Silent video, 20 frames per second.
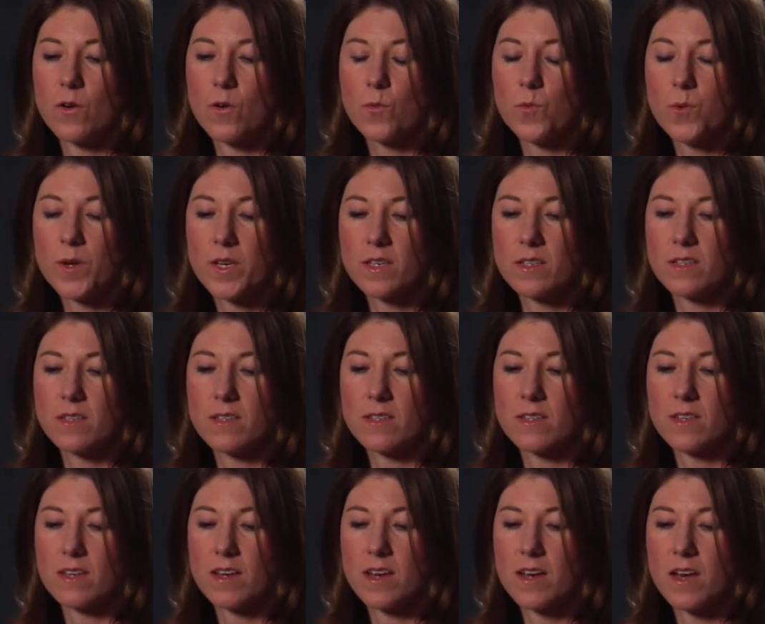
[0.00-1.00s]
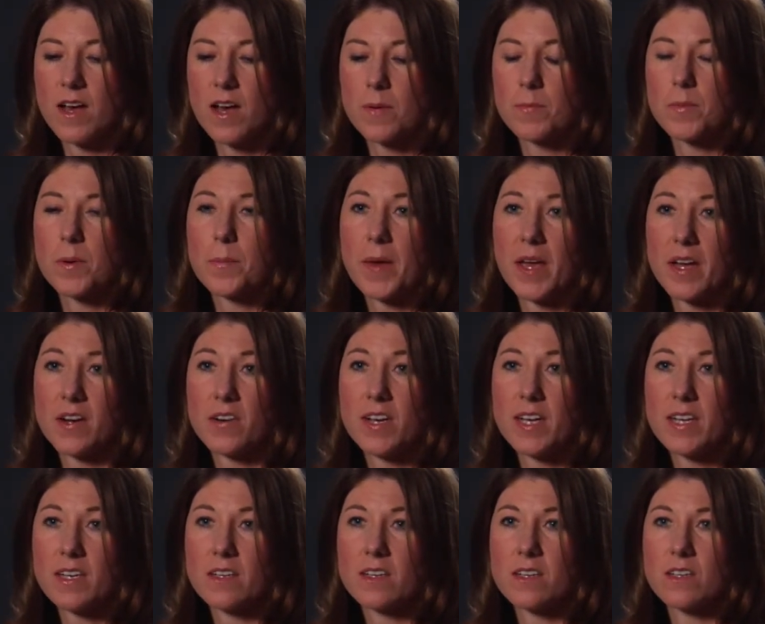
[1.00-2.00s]
will prepare
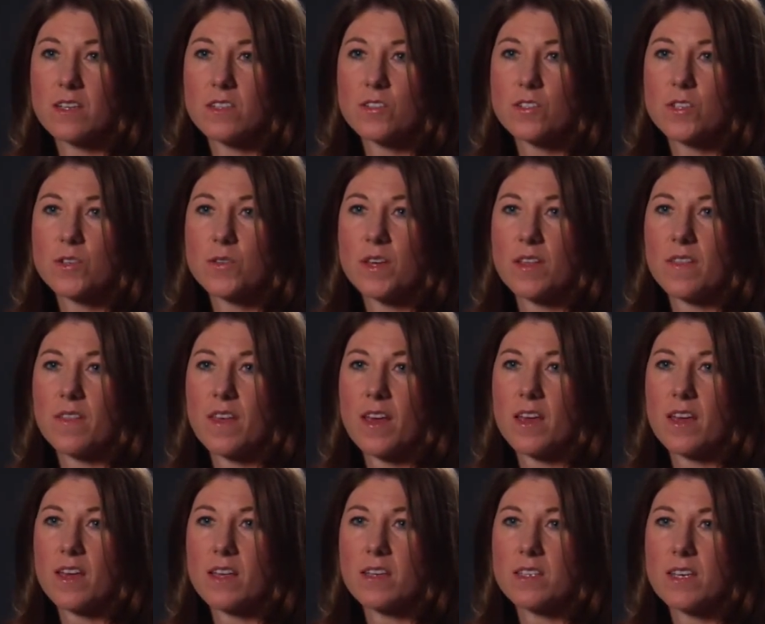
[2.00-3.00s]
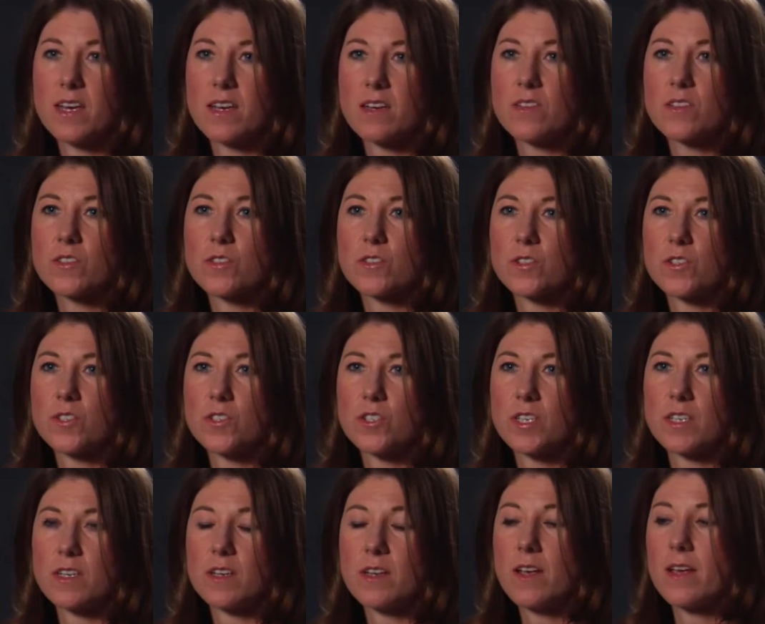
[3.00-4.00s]
it so that they can tell the
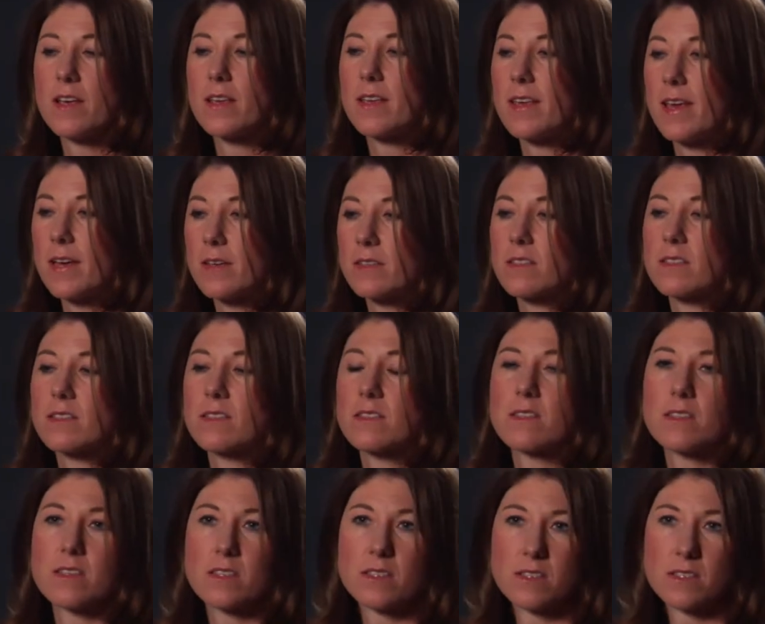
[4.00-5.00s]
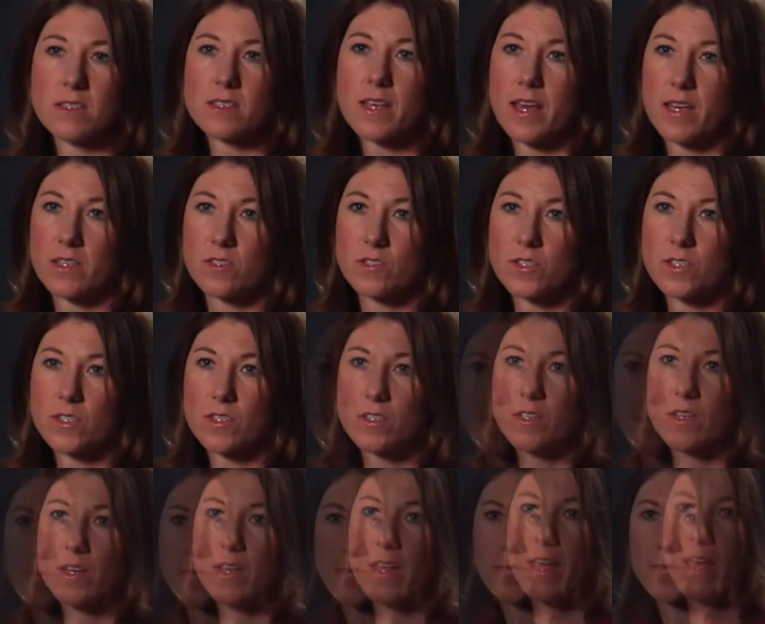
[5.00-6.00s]
surgeon, yes, this is cancer.
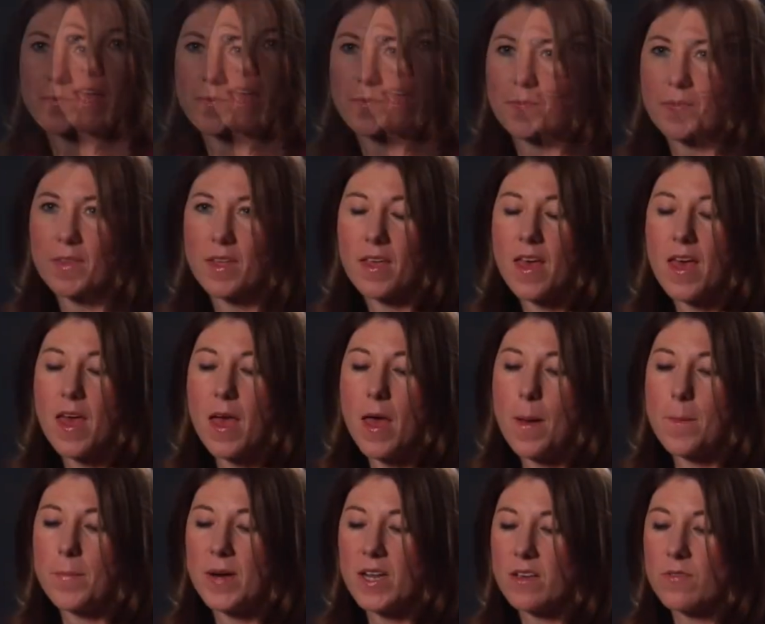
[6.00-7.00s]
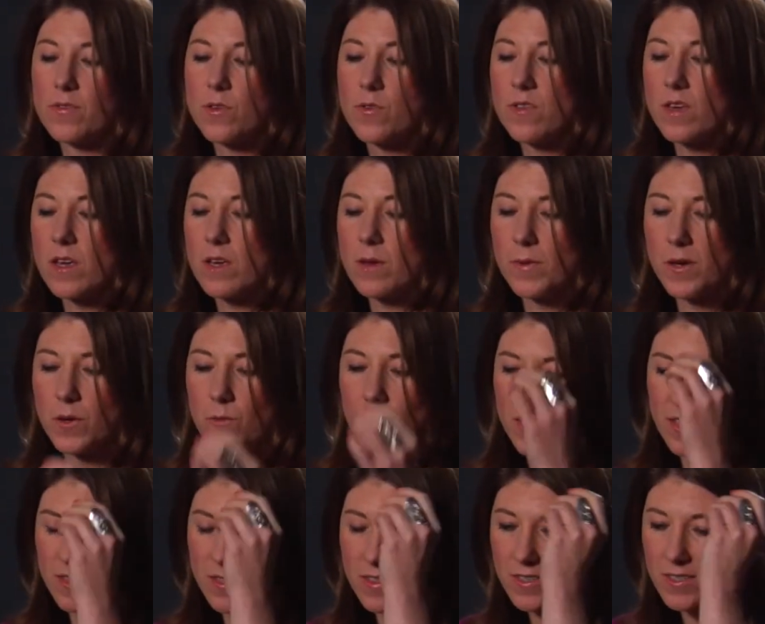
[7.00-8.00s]
But if you think about
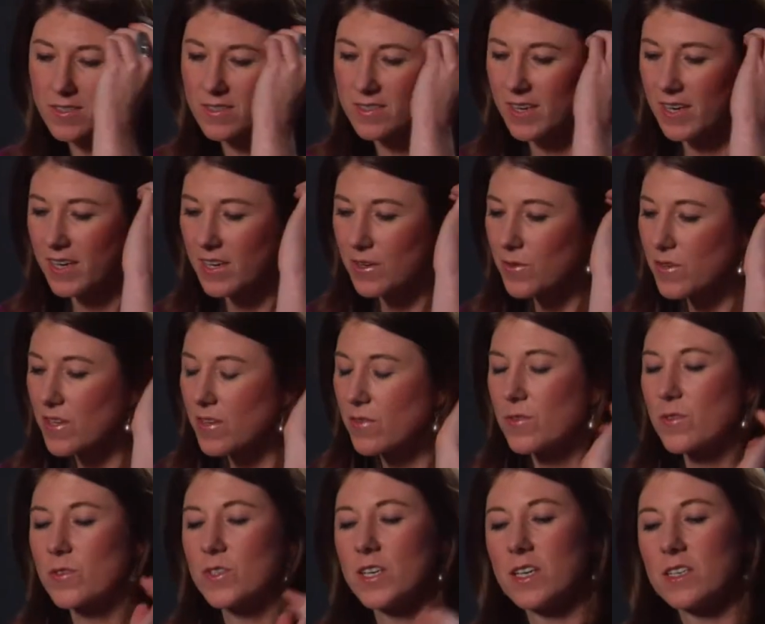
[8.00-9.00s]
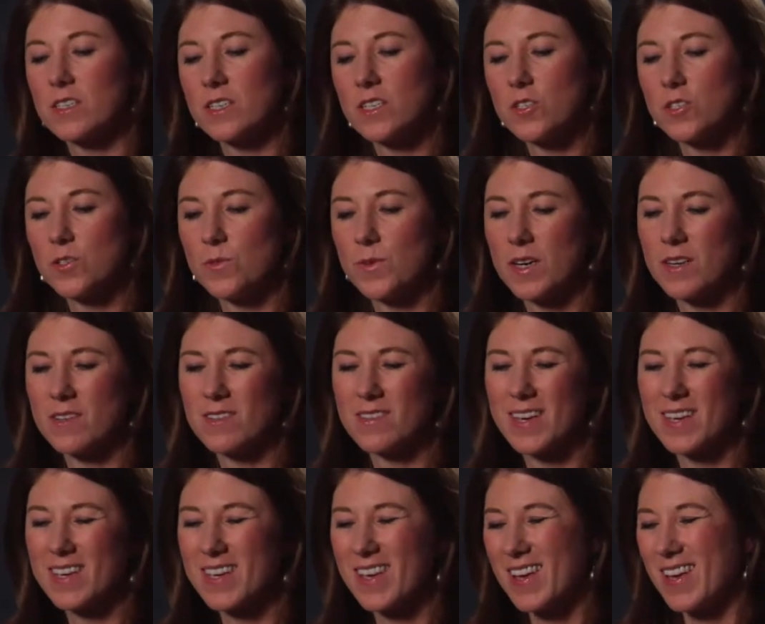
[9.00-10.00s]
what it looks like, if you take tissue out,
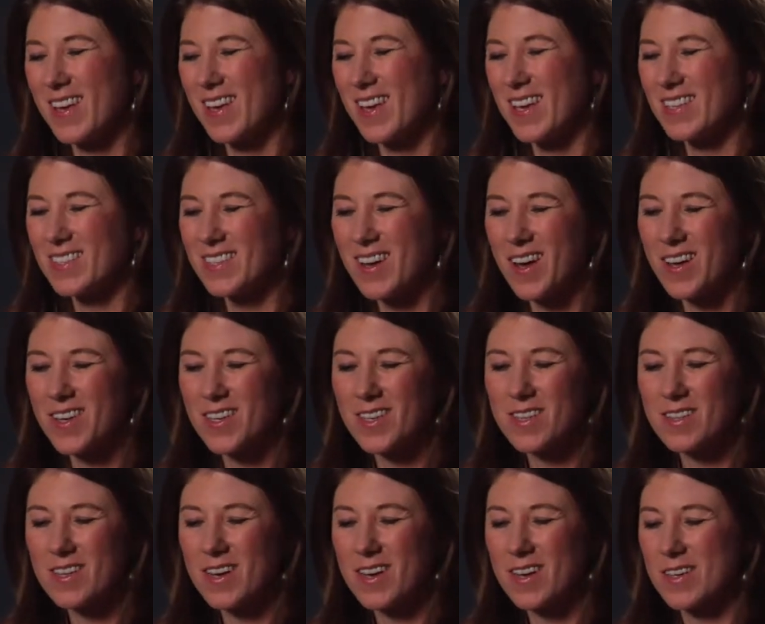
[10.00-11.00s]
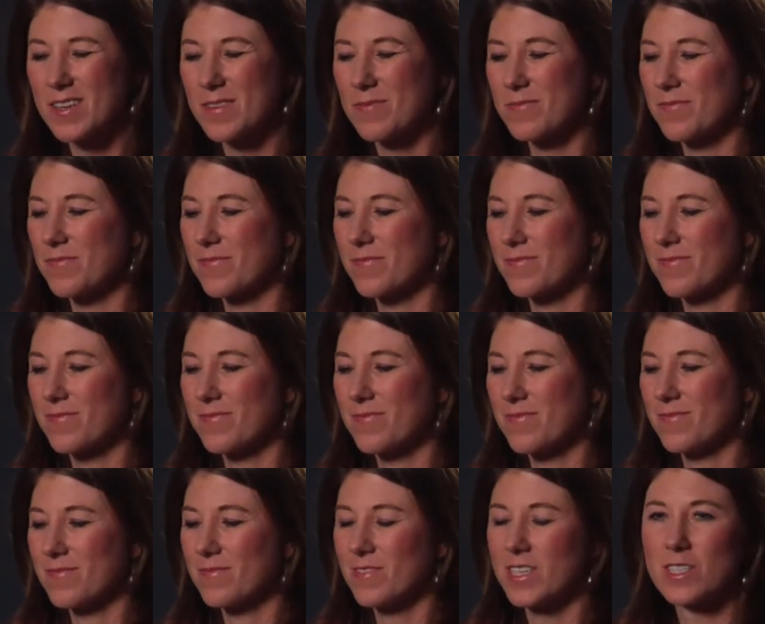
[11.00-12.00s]
like, it's all
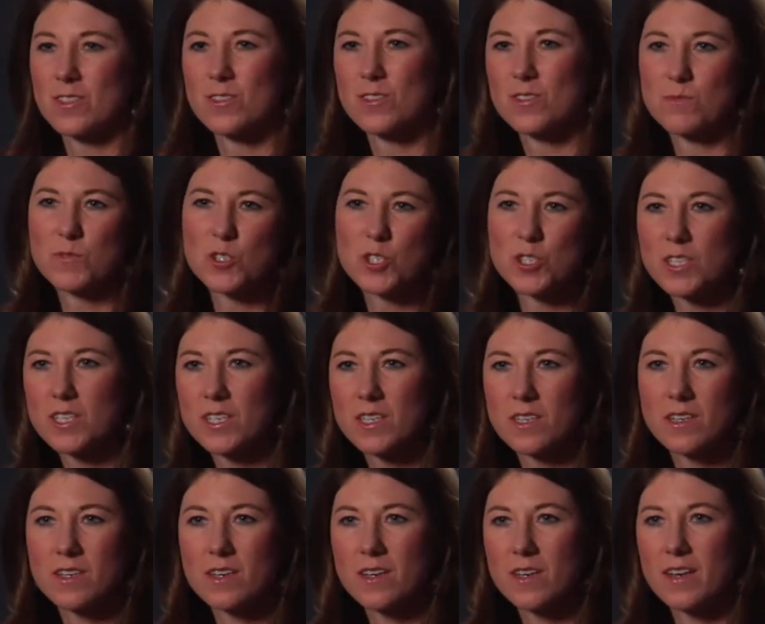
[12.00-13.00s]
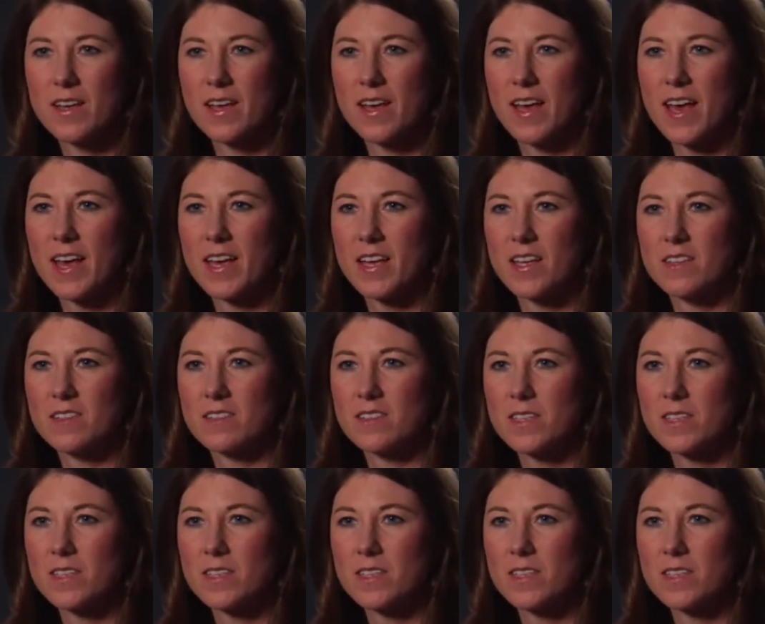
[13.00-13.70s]
right, smushy, and